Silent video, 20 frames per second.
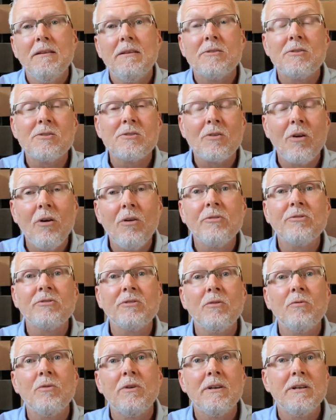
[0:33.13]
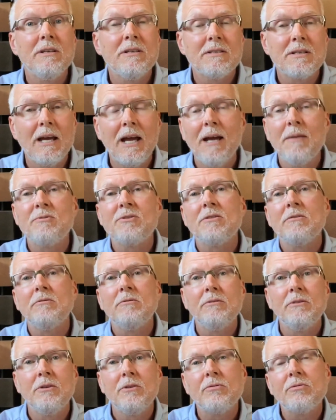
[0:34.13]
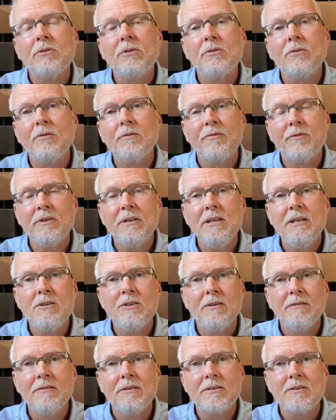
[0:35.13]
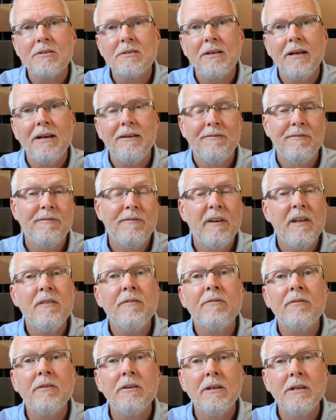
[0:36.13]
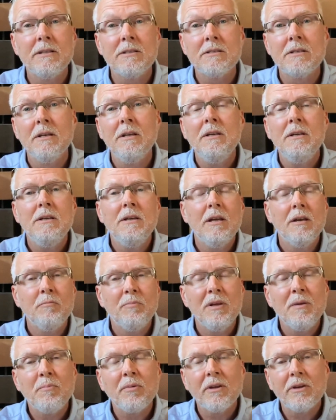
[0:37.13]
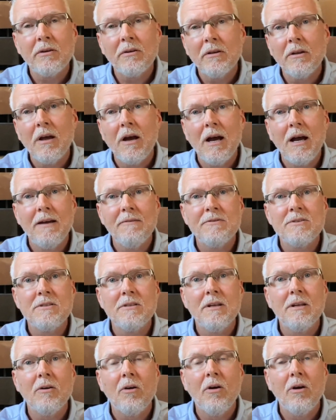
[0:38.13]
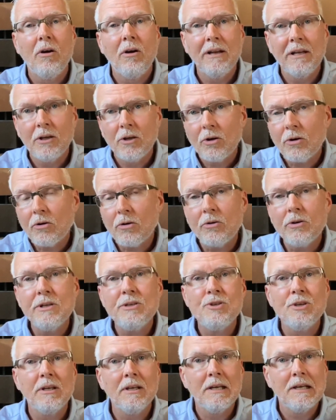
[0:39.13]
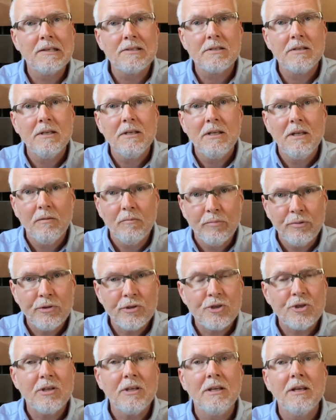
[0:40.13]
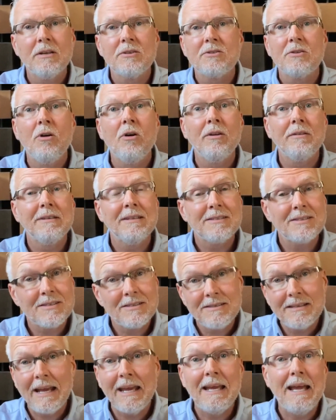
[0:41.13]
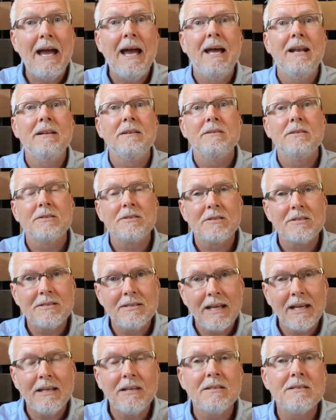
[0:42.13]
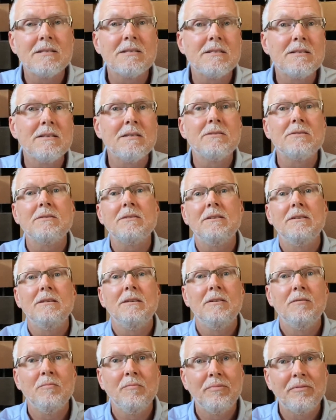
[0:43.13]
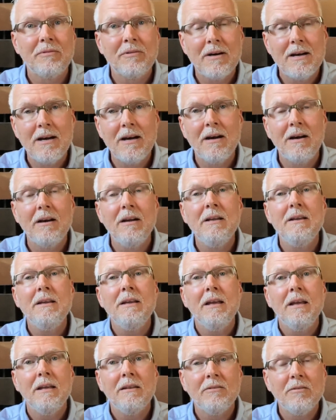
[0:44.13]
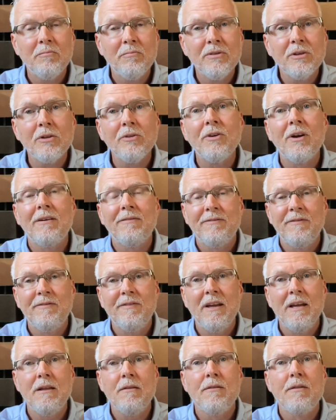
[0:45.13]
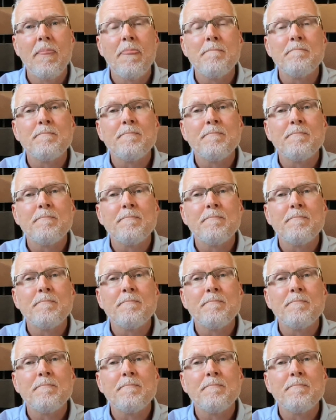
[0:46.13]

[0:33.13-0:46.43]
This is also where it is absolutely critical for each of us to have faith friends people in our lives that are encouraging us and pushing us on to stay at it, to stay consistent in prayer, and to build our faith.